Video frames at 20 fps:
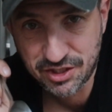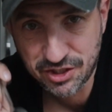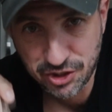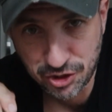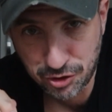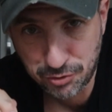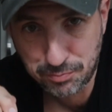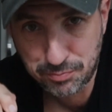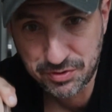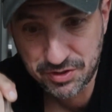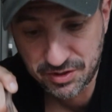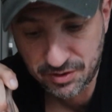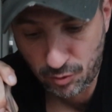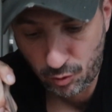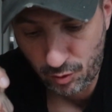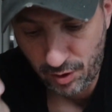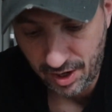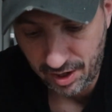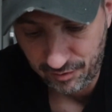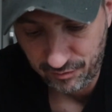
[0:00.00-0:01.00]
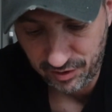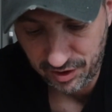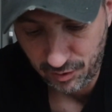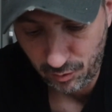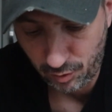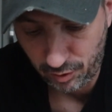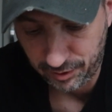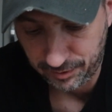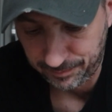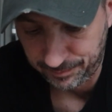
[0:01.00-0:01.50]
soups, or anything
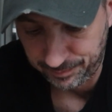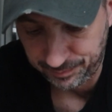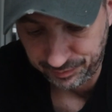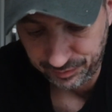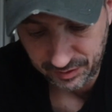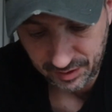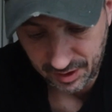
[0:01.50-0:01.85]
you want.